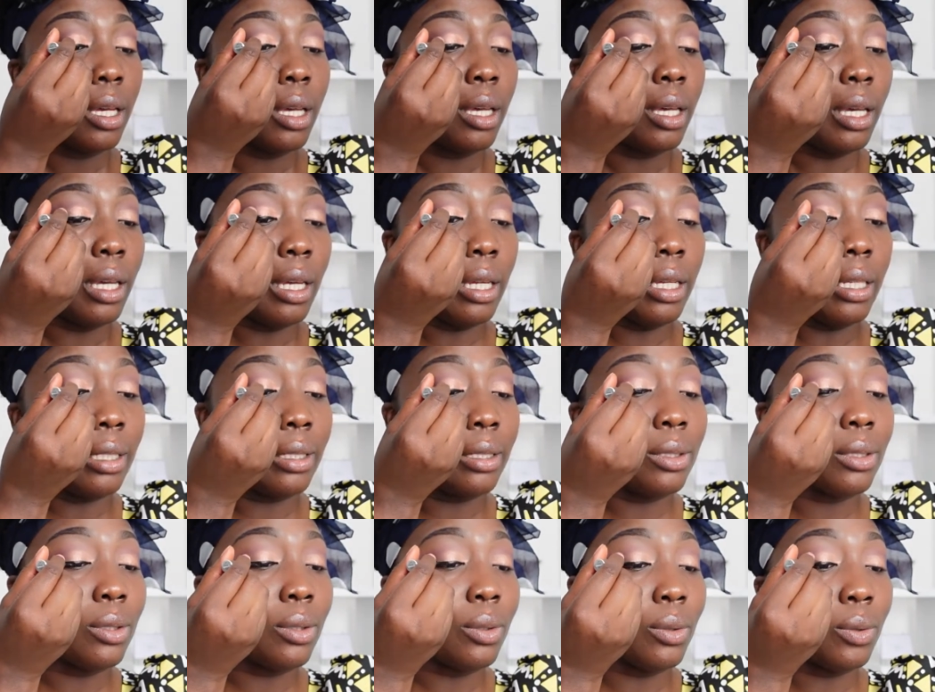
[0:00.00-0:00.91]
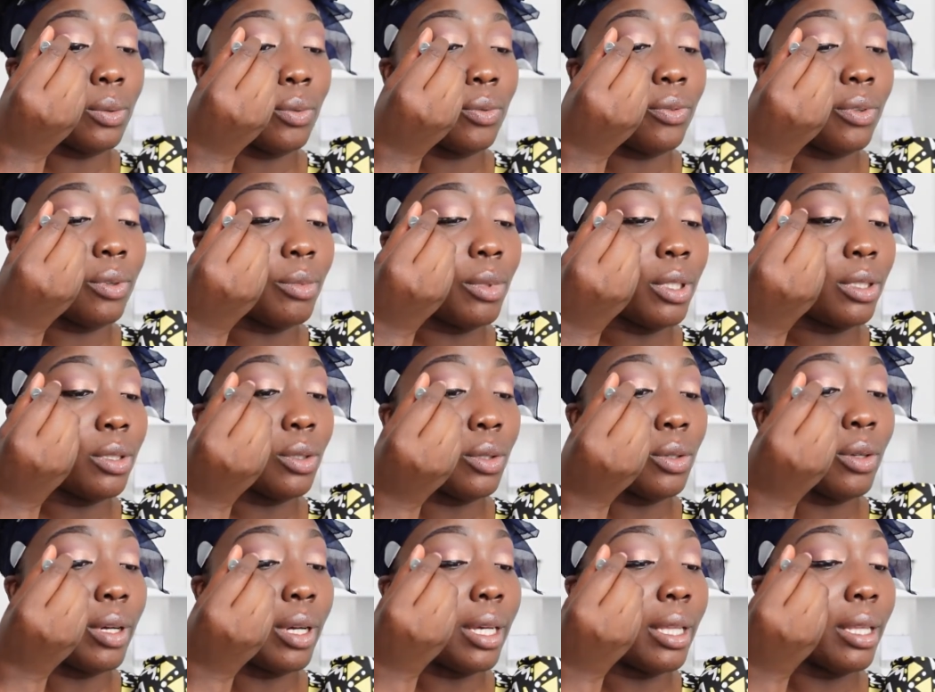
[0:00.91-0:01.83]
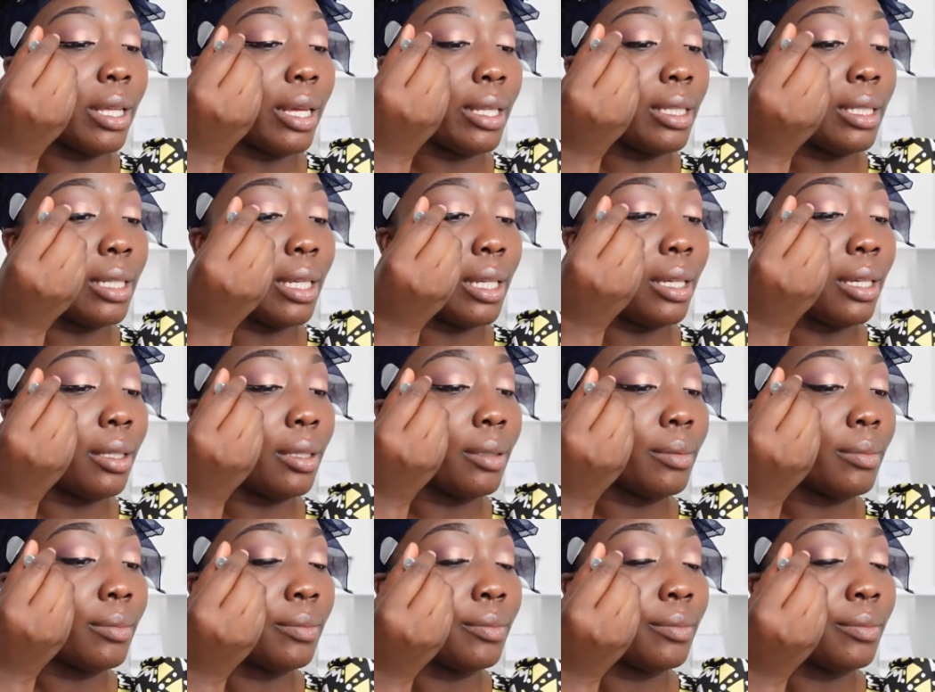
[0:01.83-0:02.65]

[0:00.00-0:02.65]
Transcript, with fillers: And so for me to cry that day,